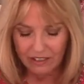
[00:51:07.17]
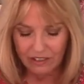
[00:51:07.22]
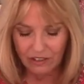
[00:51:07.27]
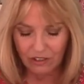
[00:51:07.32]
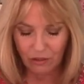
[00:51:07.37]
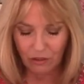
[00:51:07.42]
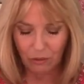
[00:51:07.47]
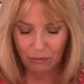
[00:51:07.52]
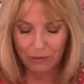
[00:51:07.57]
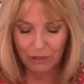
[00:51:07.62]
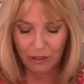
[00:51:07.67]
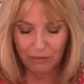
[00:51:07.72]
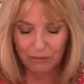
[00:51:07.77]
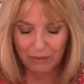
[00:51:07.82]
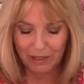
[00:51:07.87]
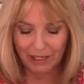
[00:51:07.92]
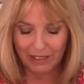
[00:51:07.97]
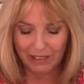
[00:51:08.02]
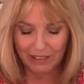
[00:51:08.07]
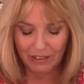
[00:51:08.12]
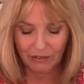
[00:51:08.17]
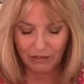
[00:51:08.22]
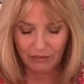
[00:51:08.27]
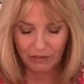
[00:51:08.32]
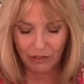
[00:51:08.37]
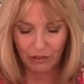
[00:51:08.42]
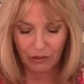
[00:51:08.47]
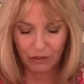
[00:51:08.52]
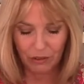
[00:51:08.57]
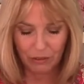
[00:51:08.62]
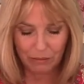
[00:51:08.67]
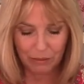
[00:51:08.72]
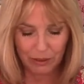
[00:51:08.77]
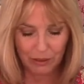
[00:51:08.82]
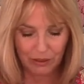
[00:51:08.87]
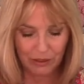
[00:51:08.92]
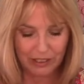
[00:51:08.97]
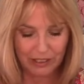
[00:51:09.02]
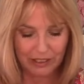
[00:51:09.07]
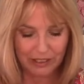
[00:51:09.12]
You stopping up late or have you got up
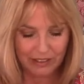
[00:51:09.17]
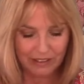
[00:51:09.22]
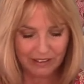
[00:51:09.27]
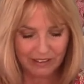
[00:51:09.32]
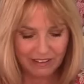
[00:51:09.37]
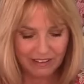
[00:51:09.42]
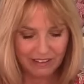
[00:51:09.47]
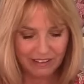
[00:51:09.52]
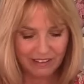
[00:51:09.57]
early?